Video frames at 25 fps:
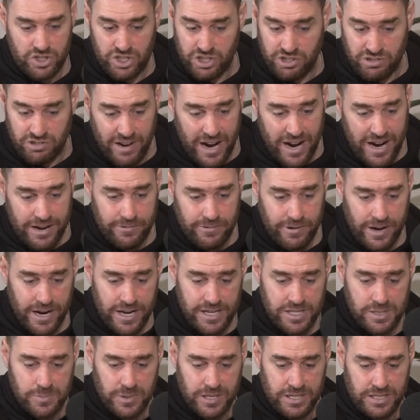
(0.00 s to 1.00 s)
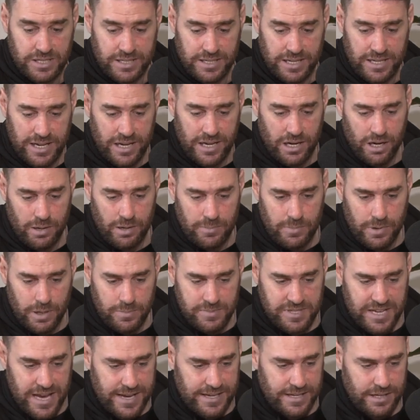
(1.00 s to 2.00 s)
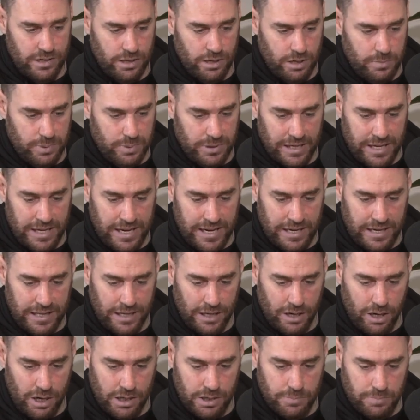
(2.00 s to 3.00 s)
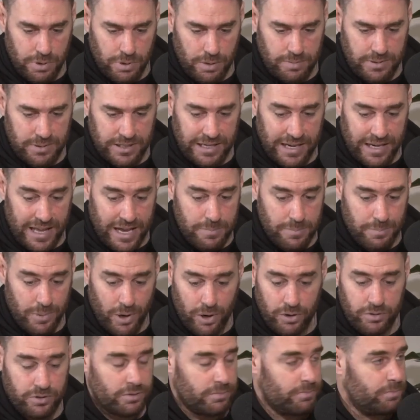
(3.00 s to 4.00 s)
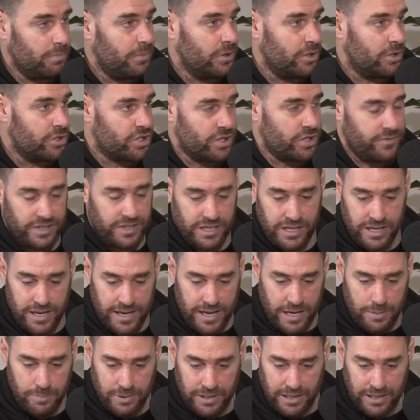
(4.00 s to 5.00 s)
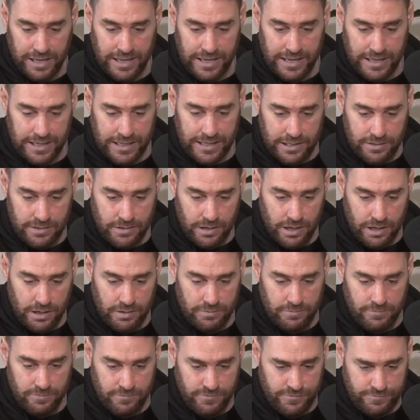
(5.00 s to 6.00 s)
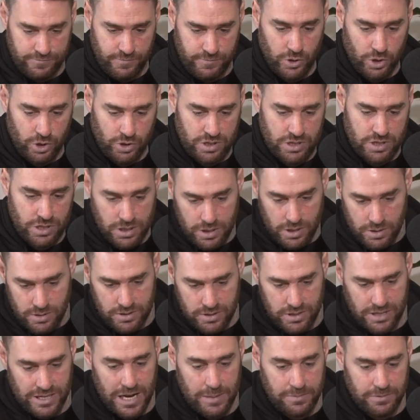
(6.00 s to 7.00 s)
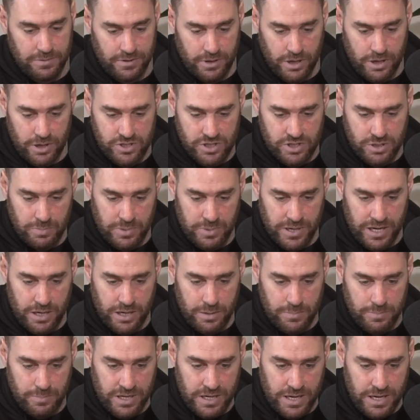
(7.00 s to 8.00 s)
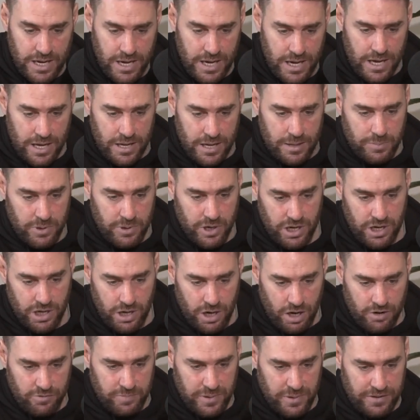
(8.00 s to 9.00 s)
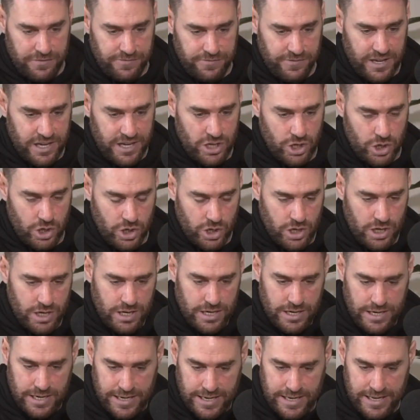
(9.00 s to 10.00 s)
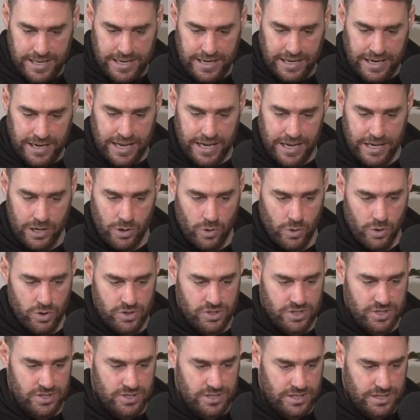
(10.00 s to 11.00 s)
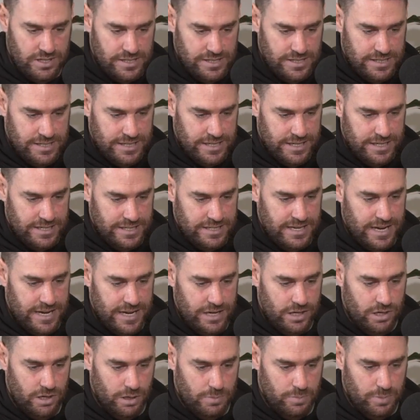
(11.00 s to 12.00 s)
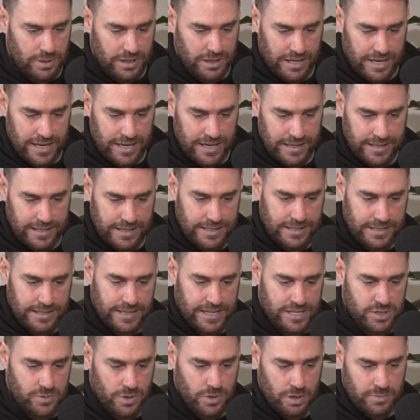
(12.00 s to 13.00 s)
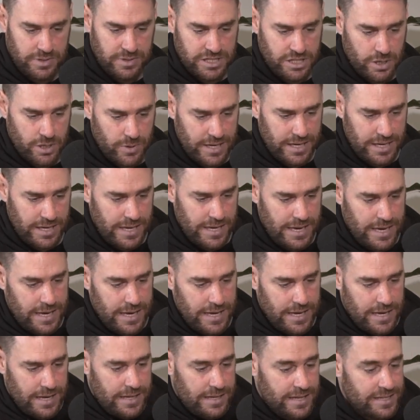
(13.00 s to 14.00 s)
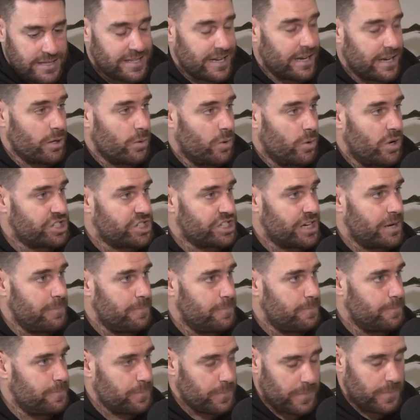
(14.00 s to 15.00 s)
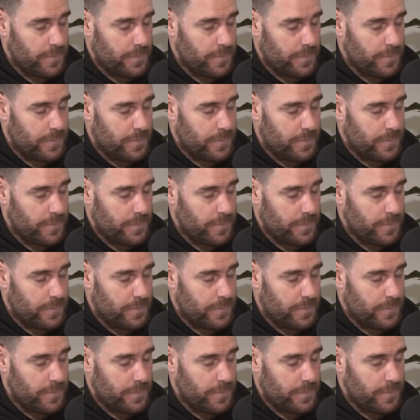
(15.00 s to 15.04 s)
It's a great race, but yeah, I'm taking on Palali. I could probably lay both Entrivier and Palali and look to a couple of those to beat them. But beauty of Betfair, you can lay horses and take on Palali, and that's what I'll be doing. Let's get to the wash-up.